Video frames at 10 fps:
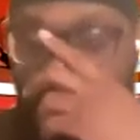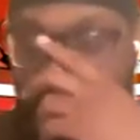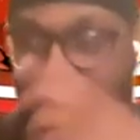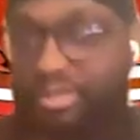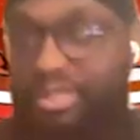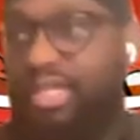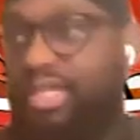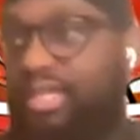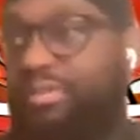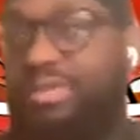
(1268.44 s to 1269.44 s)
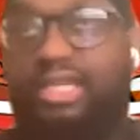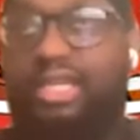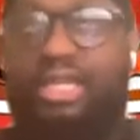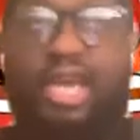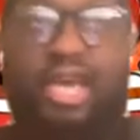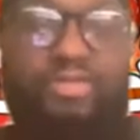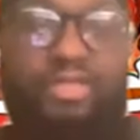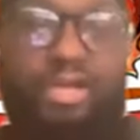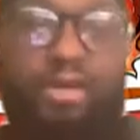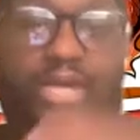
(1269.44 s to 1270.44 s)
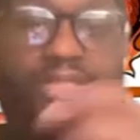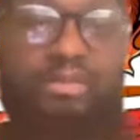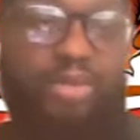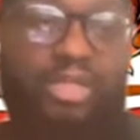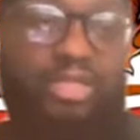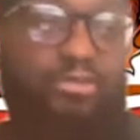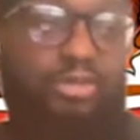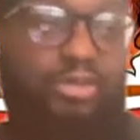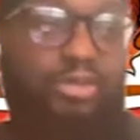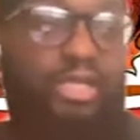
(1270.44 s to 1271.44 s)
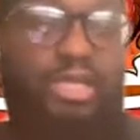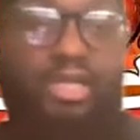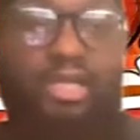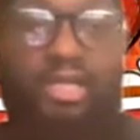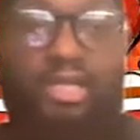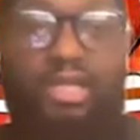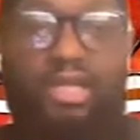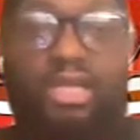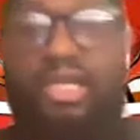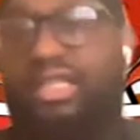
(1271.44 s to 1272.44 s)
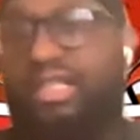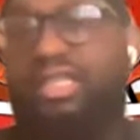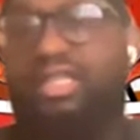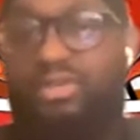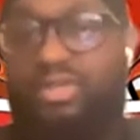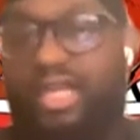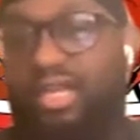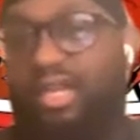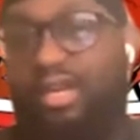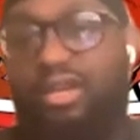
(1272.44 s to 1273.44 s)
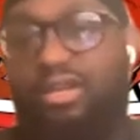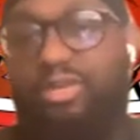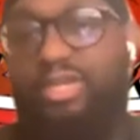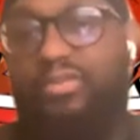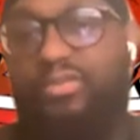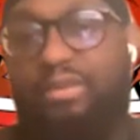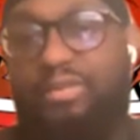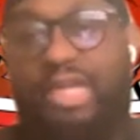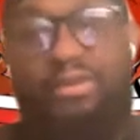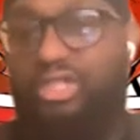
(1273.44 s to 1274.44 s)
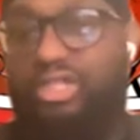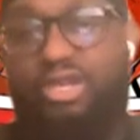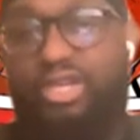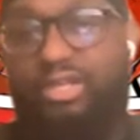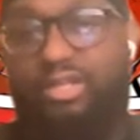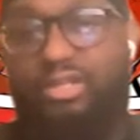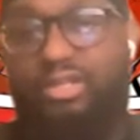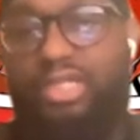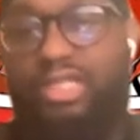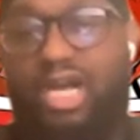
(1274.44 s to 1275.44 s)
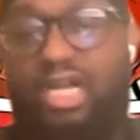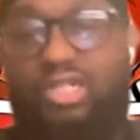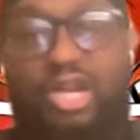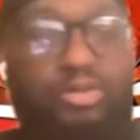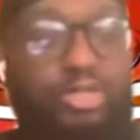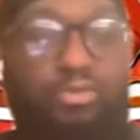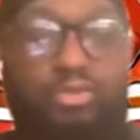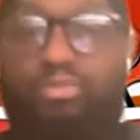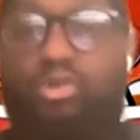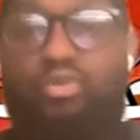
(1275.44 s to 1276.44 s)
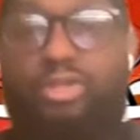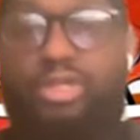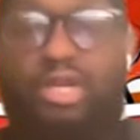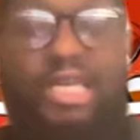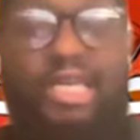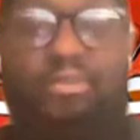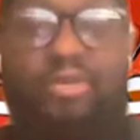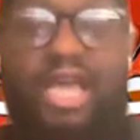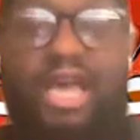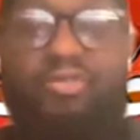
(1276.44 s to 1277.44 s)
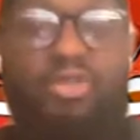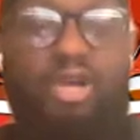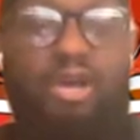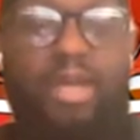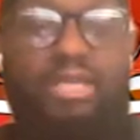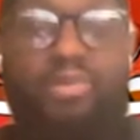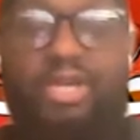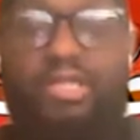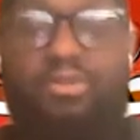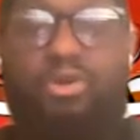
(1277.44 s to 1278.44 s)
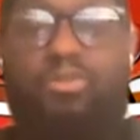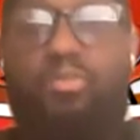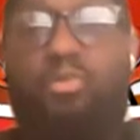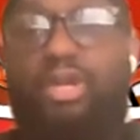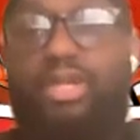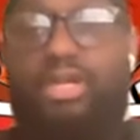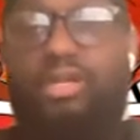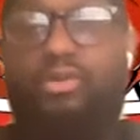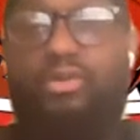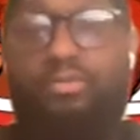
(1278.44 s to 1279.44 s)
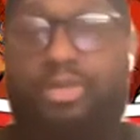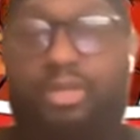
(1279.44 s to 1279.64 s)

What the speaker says: not get it mistaken, man. He ain't have to come back to basketball. Adidas was taking care of him and his family. They was straight. His contract with them was booming, so he didn't really have to come back to basketball. But boy, love to hoop.